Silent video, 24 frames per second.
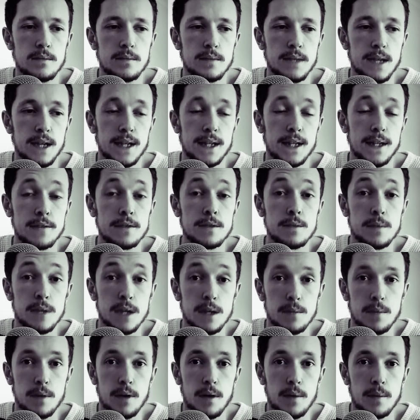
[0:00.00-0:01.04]
That gives
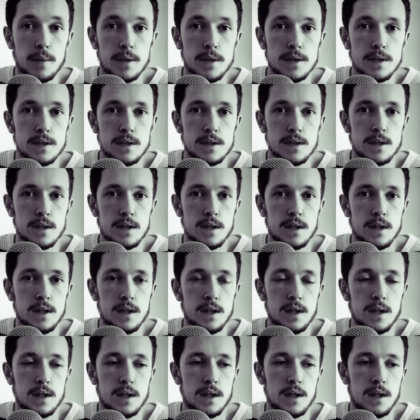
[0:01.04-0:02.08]
me purpose
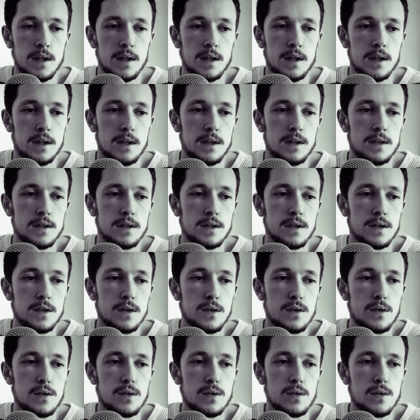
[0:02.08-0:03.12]

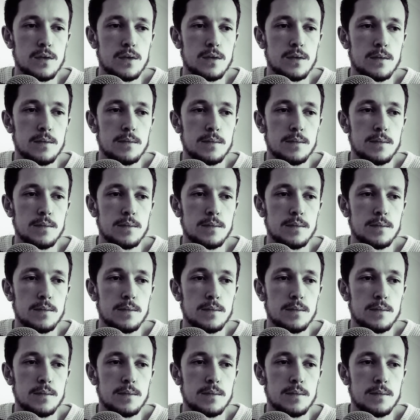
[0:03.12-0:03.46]
to